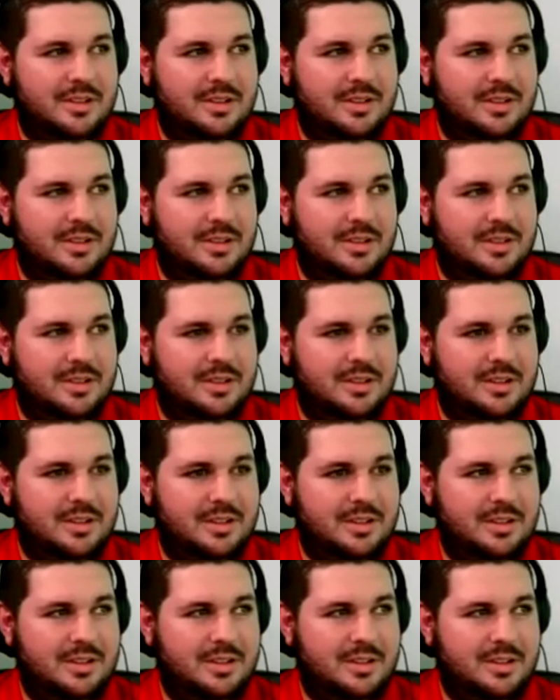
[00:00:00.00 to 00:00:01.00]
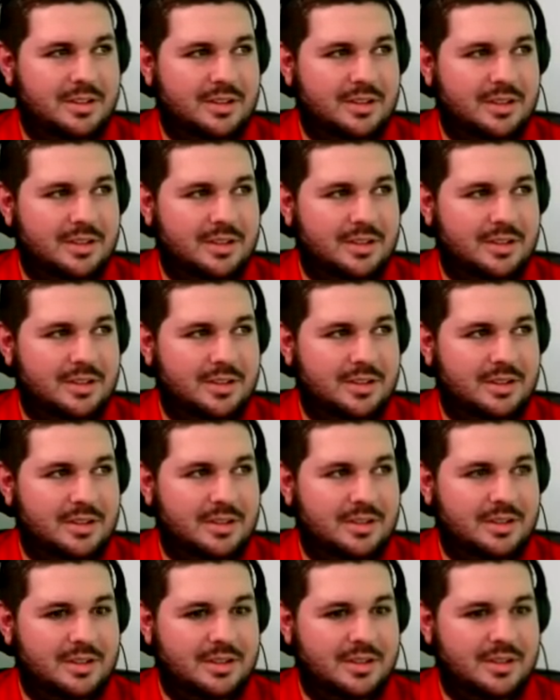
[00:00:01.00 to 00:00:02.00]
No, uh, exactly.
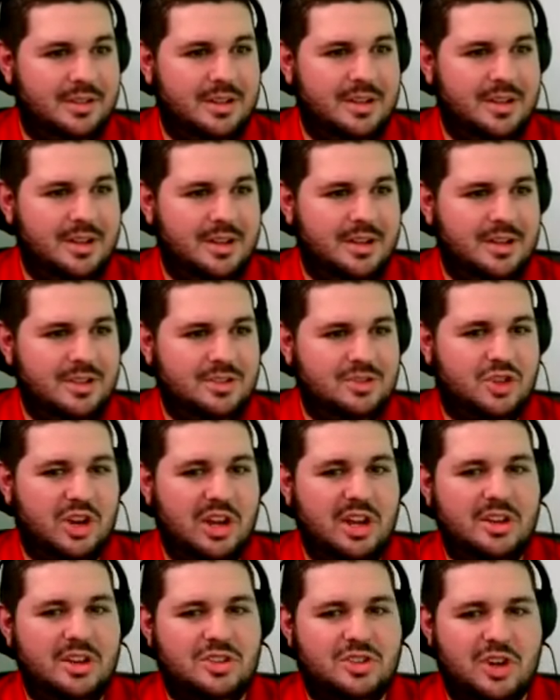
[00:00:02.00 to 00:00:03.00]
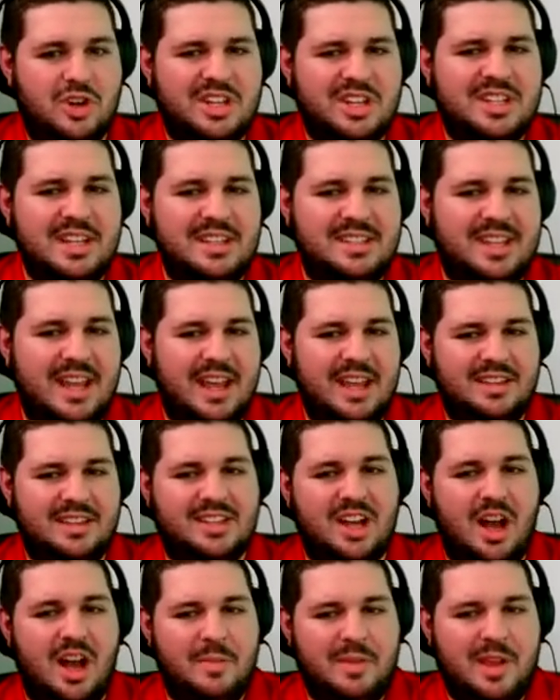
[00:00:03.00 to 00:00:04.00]
Uh, Tr Tristan's saying,
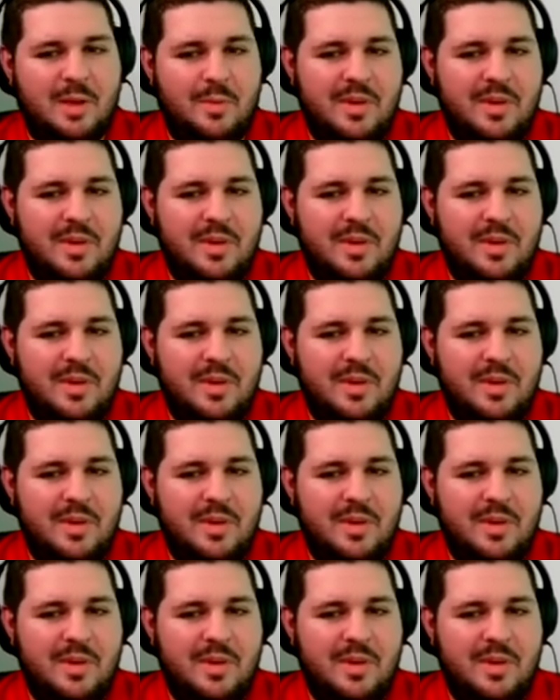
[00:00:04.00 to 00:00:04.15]
Tom, can